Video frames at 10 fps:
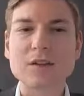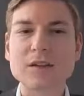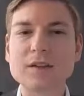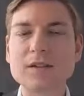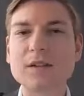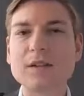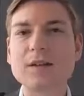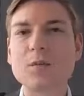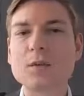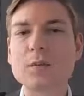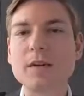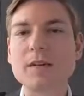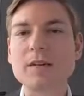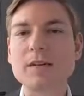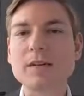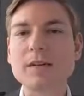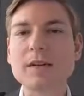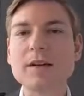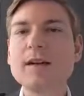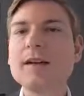deals on a global basis.
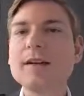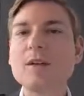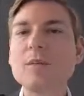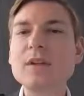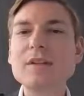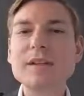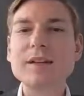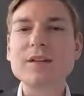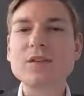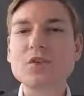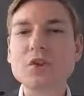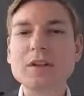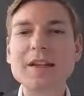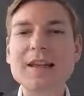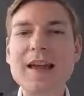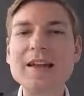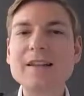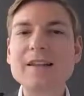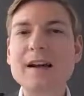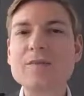That means that usually at
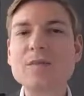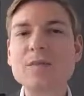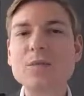any time,